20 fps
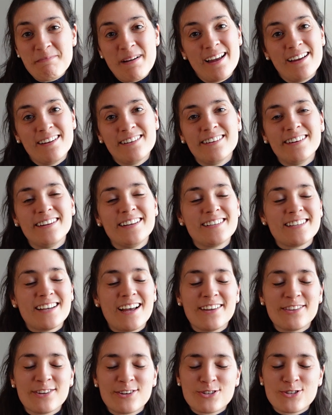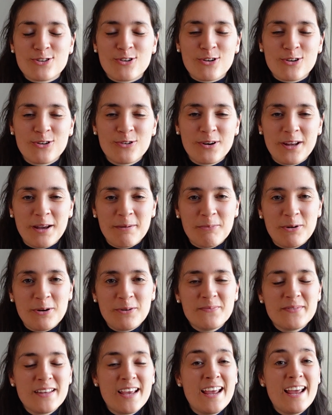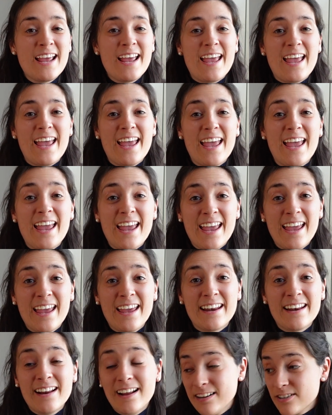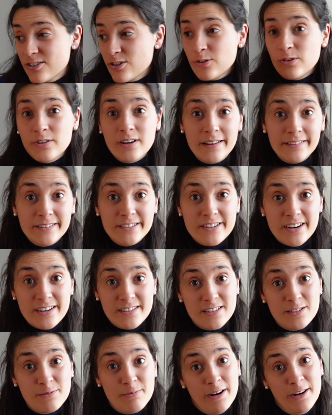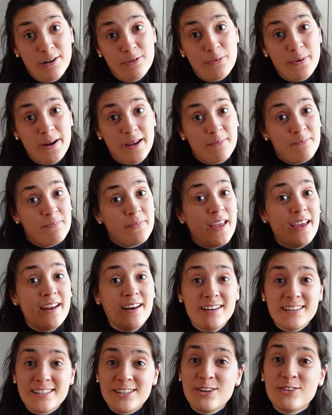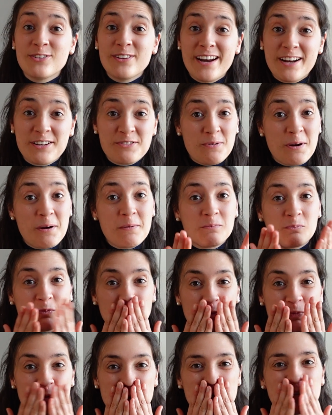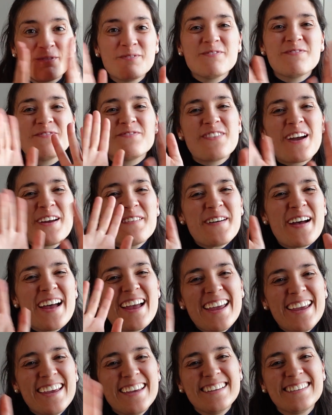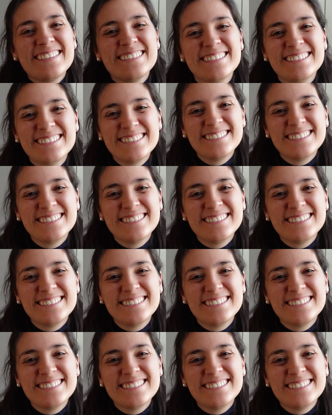My handle is _Nuriamo, and I'll show you now the dresses right away, and I'll see you on the next one. Bye bye.